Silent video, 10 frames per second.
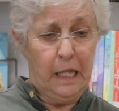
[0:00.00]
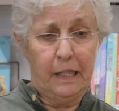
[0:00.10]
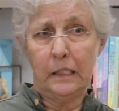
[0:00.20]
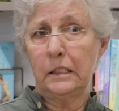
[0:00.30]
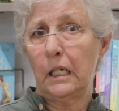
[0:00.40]

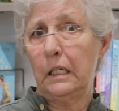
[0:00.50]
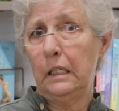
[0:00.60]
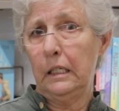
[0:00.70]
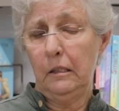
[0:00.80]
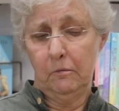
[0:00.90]
Then
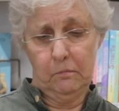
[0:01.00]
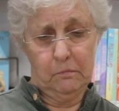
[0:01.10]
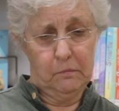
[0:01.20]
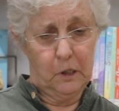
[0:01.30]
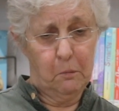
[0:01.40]
suddenly,
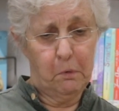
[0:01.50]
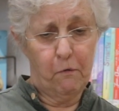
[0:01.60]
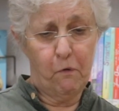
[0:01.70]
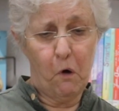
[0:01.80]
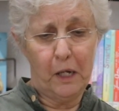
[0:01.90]

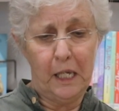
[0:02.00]
before